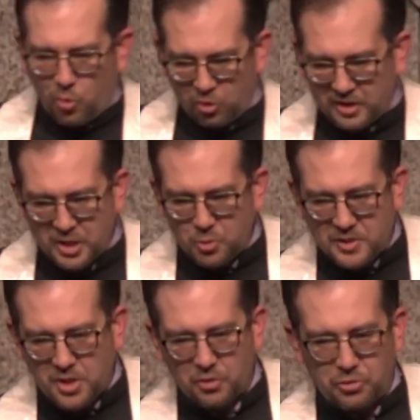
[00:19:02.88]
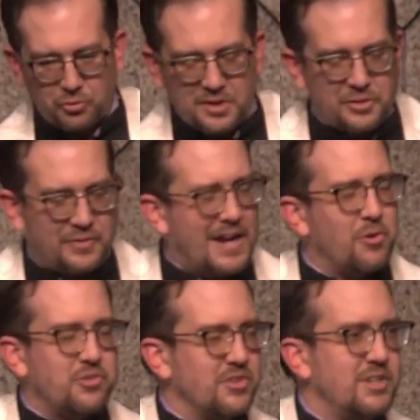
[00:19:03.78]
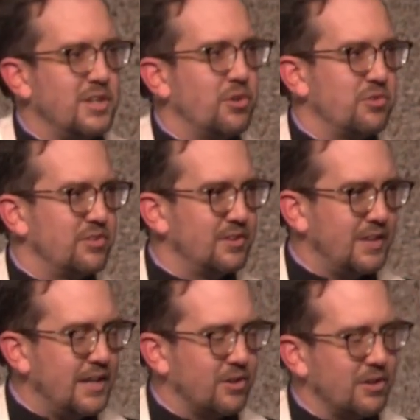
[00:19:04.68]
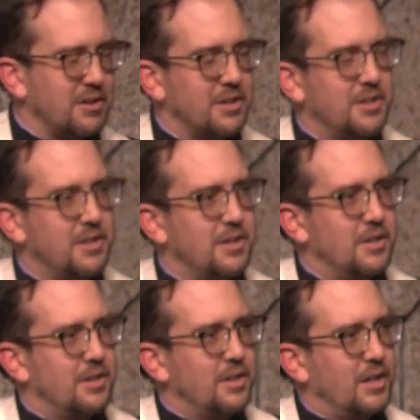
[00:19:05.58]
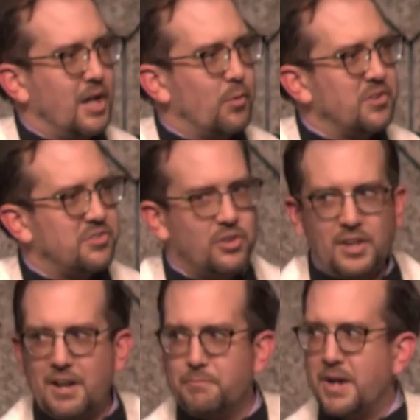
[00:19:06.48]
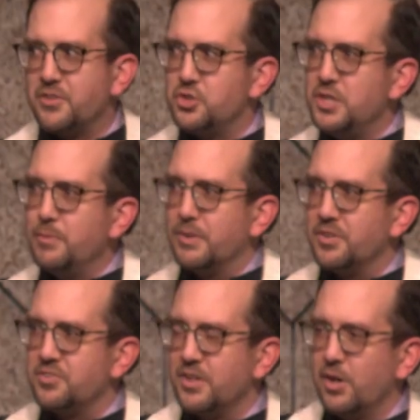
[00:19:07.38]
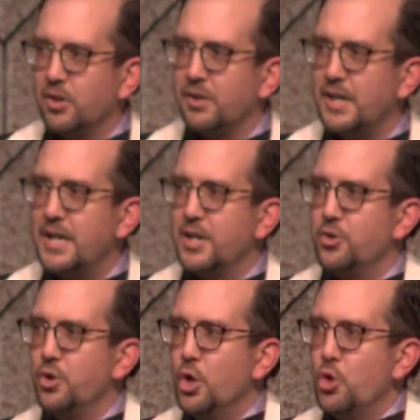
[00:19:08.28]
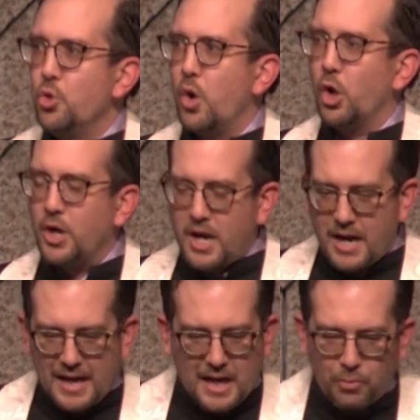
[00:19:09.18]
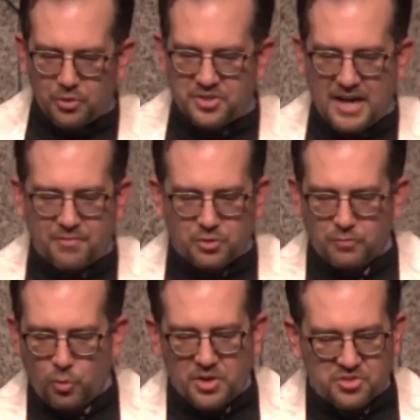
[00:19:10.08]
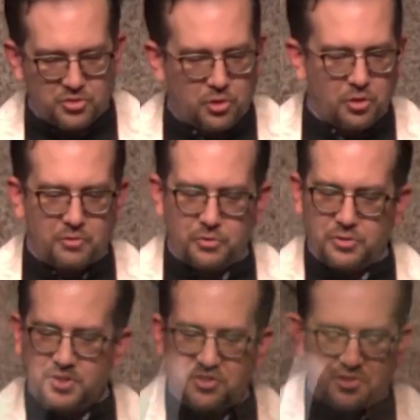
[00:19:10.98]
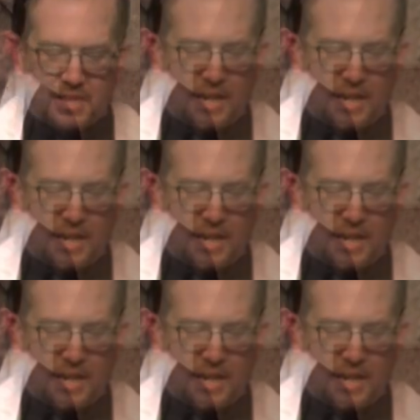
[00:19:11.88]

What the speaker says: Here we are 3,000 years later. And we still have Bathshebas in our land who are not able to have their voices heard for this, that,